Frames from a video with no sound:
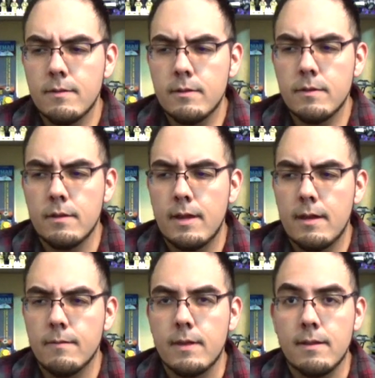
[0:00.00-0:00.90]
out there that
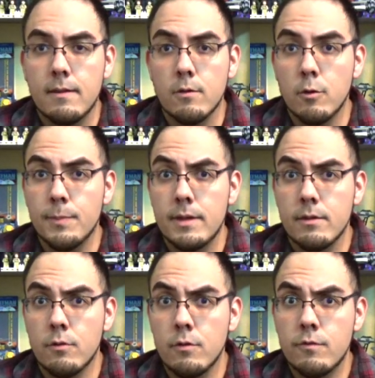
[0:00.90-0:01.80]
have guitarra de
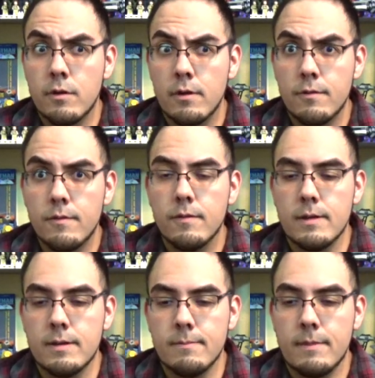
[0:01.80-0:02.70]
golpe chord charts.
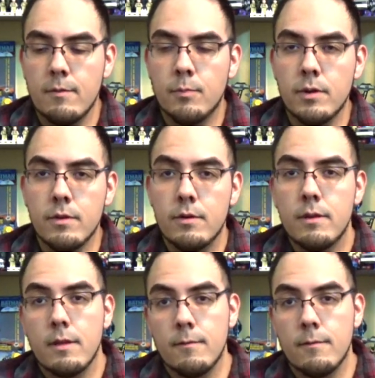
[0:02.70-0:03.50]
That's pretty good.